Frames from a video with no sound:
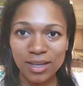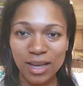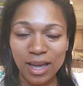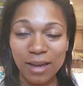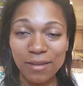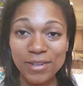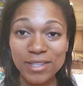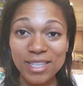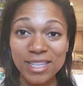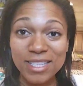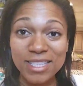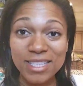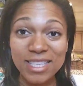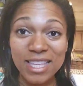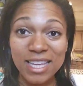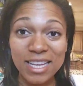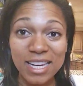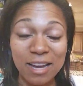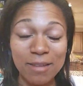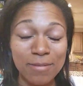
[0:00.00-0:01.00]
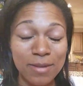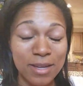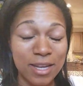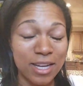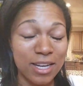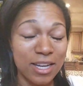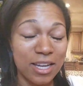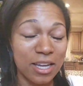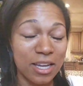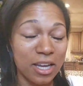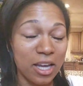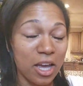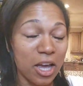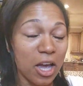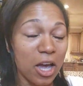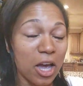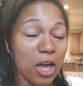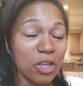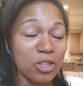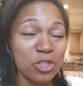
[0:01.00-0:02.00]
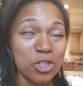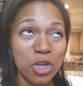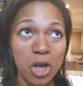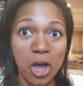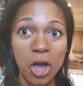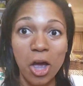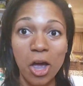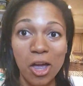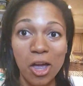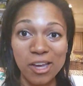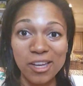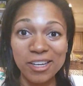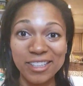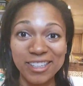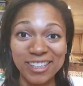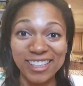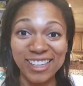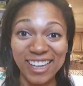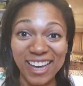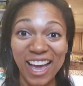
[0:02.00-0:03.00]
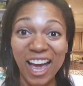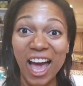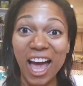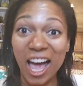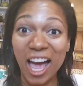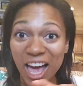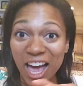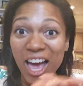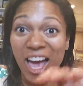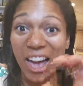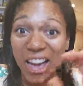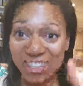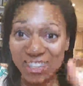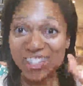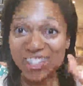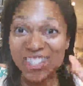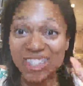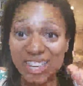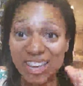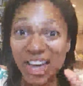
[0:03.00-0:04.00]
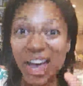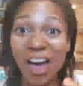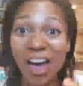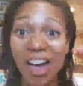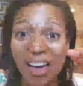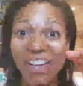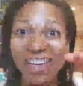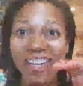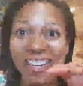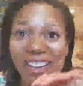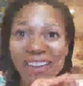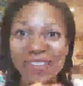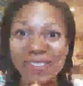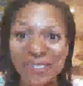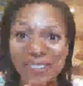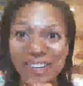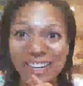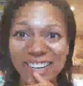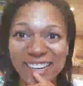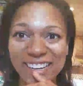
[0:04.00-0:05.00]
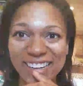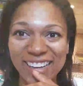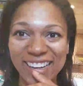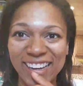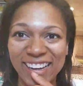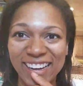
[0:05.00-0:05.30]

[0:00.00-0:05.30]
ever since then, I've been getting a ton of work.